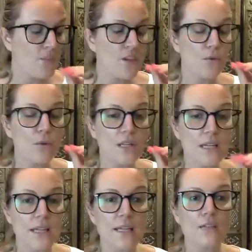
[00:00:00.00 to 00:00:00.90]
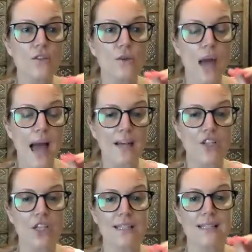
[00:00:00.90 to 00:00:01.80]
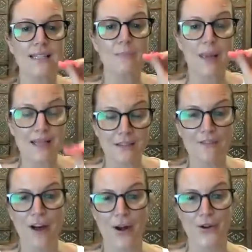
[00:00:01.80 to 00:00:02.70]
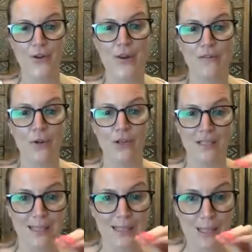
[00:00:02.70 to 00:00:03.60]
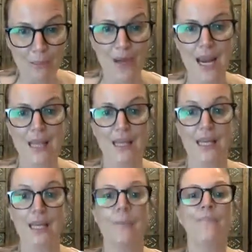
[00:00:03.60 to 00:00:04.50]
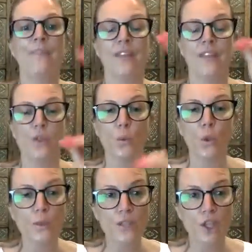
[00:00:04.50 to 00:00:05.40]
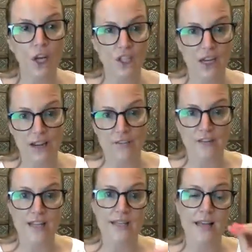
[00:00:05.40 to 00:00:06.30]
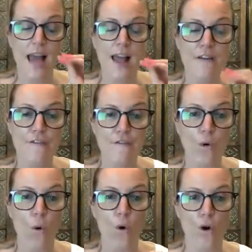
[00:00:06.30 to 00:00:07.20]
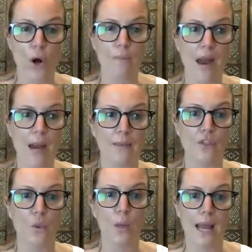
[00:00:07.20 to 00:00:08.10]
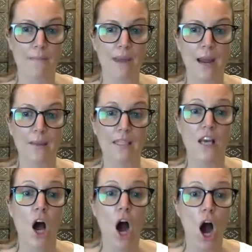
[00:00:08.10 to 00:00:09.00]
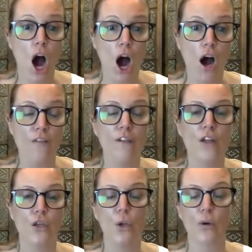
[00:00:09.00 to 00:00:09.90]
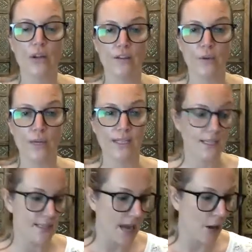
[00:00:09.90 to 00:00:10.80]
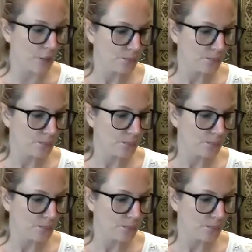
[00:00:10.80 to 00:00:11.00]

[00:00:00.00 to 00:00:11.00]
you need to actually specify on your invoice and stipulate there that you will be charging late fees for non-payments or late payments of your invoices. Now,